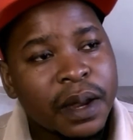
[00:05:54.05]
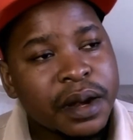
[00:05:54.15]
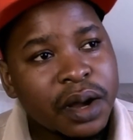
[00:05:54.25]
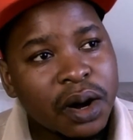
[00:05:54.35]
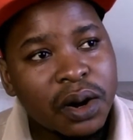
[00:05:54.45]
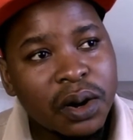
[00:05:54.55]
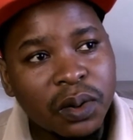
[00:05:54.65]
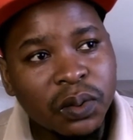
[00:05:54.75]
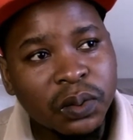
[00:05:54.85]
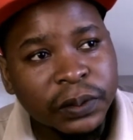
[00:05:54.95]

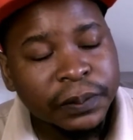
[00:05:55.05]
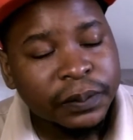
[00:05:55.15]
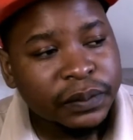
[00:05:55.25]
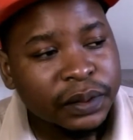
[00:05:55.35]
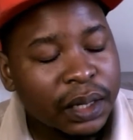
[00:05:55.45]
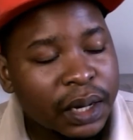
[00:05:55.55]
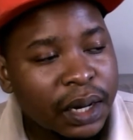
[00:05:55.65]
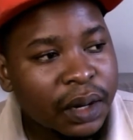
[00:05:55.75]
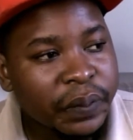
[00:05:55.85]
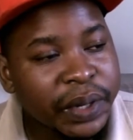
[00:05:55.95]
no,
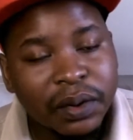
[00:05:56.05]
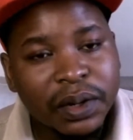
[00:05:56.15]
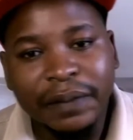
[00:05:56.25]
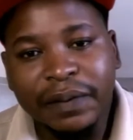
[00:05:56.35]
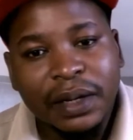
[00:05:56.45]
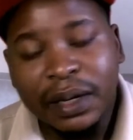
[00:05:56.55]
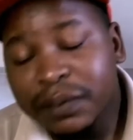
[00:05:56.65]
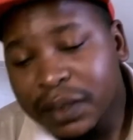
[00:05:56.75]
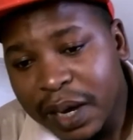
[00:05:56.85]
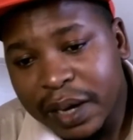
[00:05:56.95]
we don't have
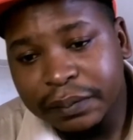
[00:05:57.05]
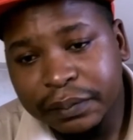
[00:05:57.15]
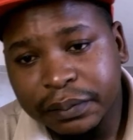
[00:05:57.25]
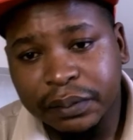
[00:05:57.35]
enough time?